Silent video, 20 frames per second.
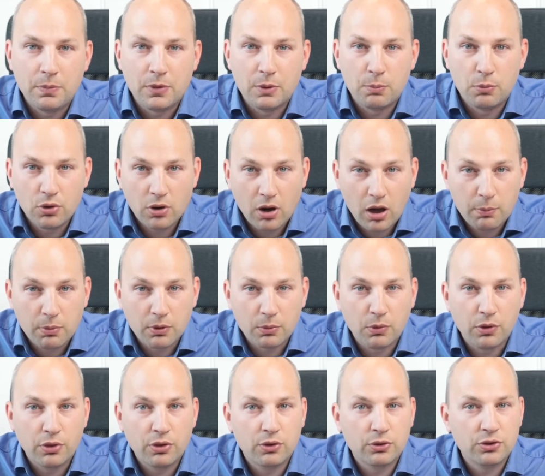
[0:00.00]
The problem
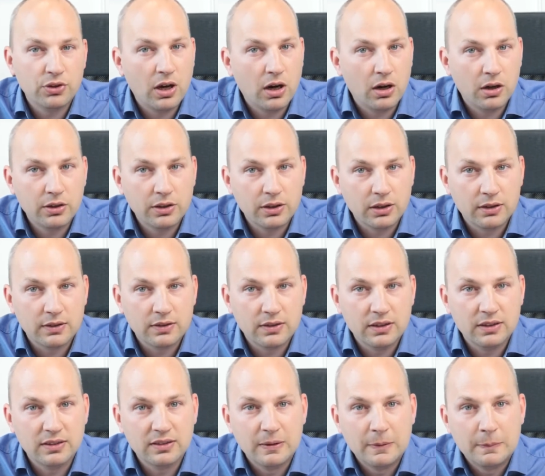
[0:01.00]
with those articles
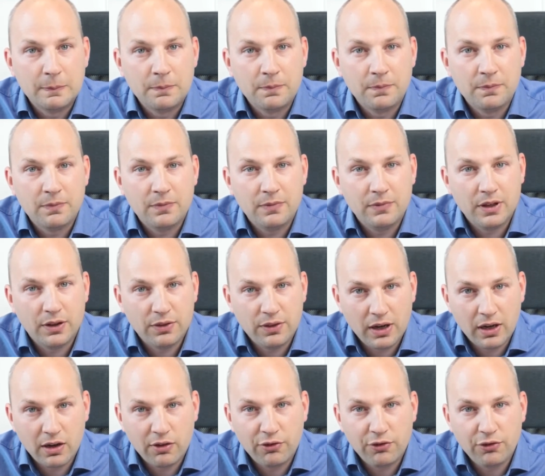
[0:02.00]
is that
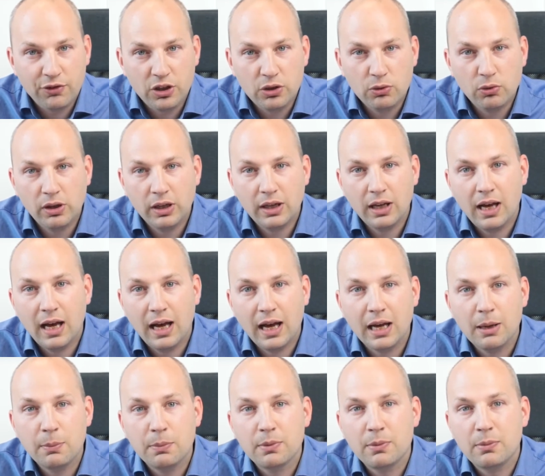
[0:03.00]
they are fueling a
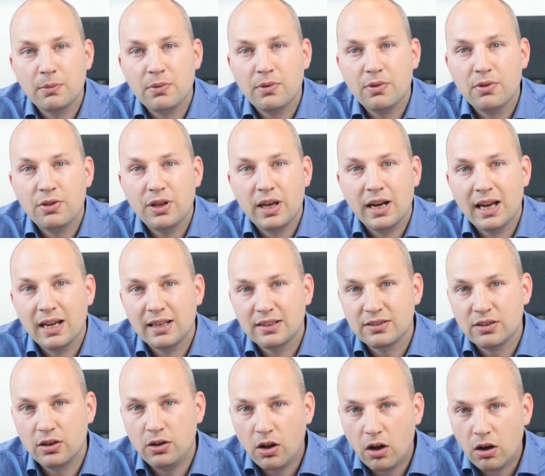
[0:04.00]
hype that
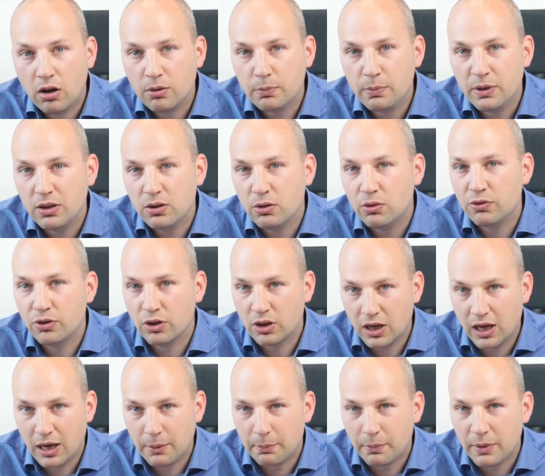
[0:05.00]
has long been
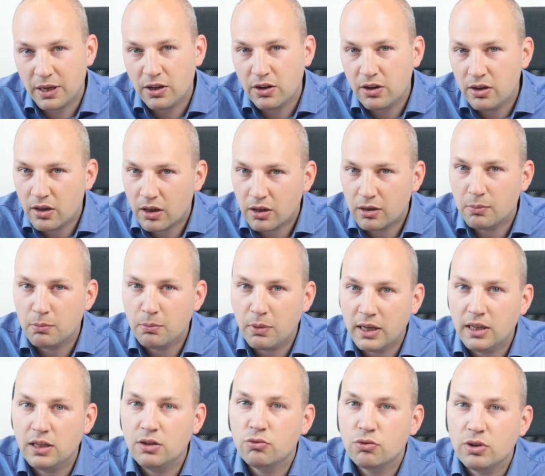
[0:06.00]
overcome, and not
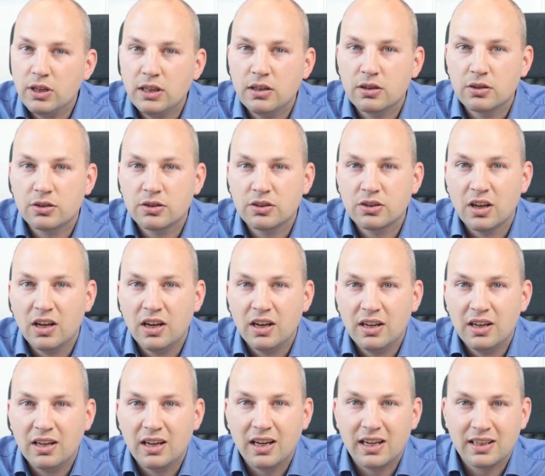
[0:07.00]
many readers
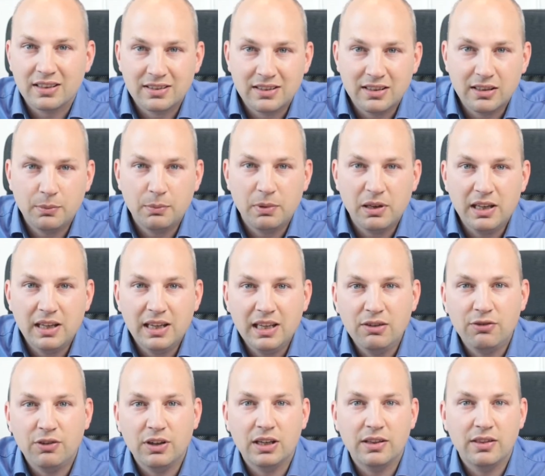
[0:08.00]
are still
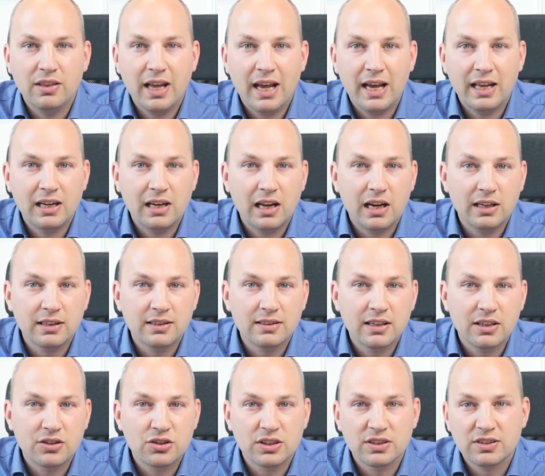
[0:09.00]
believing in headlines
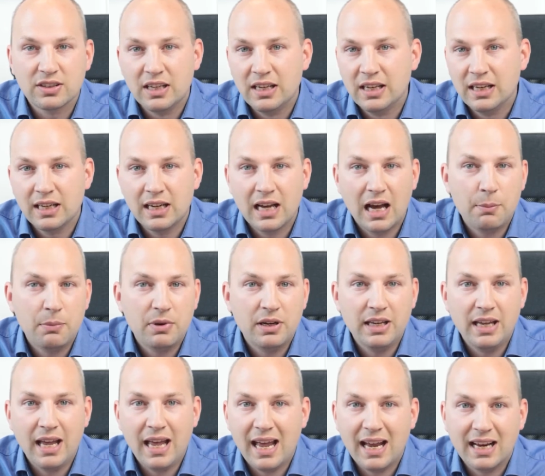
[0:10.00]
such as
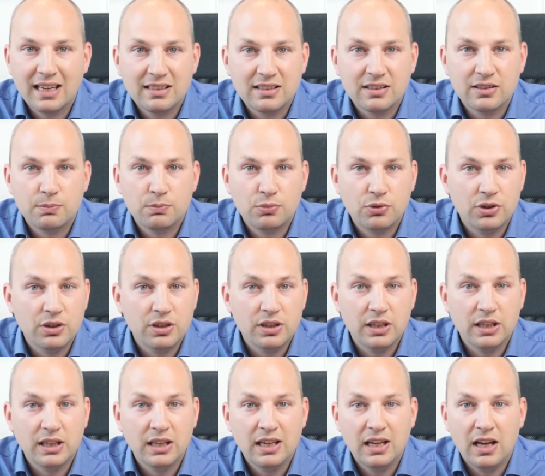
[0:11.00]
"Company X is
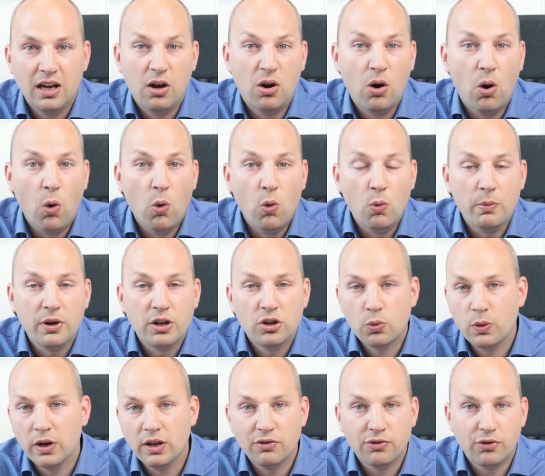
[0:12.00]
printing a home in
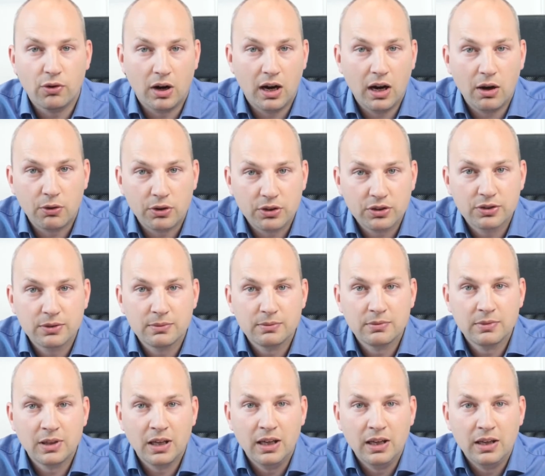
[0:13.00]
24 hours.
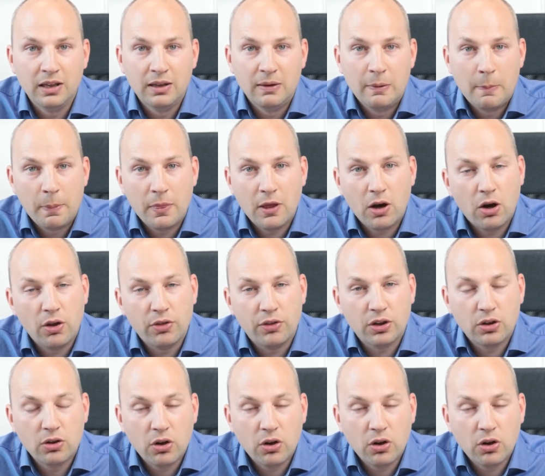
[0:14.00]
On the